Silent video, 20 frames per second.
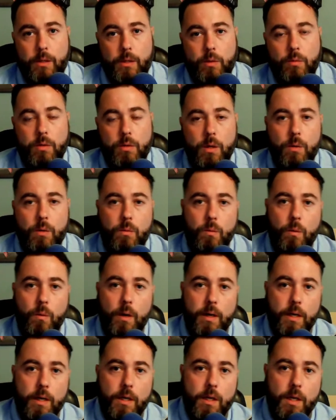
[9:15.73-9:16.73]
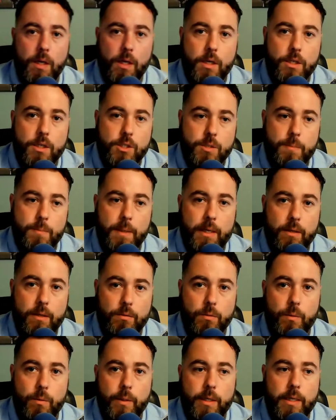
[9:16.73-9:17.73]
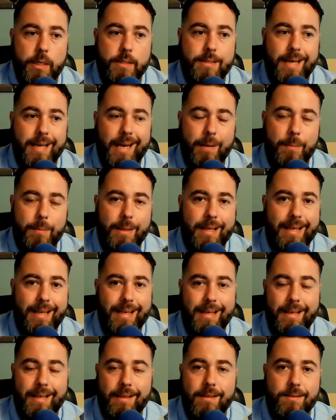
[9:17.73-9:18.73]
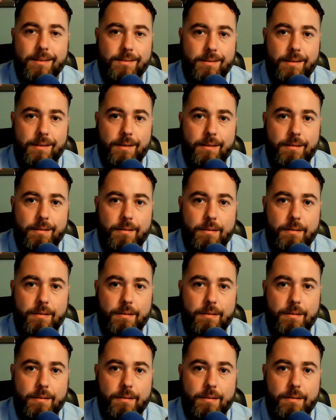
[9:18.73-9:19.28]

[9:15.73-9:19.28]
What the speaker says: You don't want to speed through it. It's got to be easy.